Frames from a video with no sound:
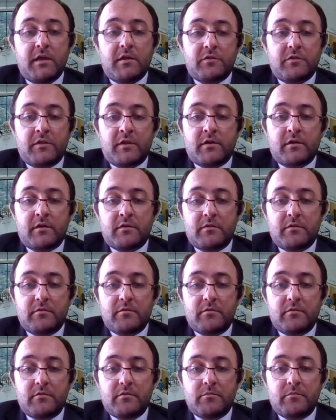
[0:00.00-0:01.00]
the
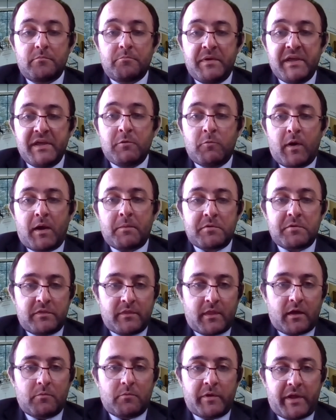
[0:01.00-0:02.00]
big weapon
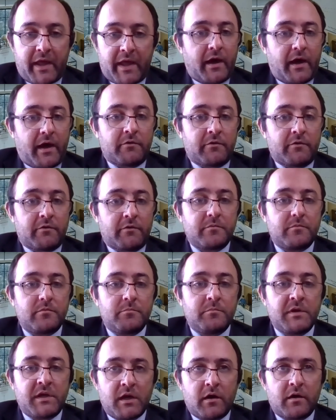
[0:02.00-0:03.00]
that we have,
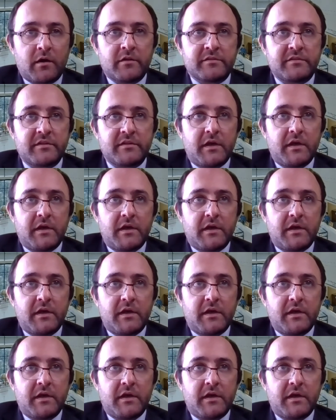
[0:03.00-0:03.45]
because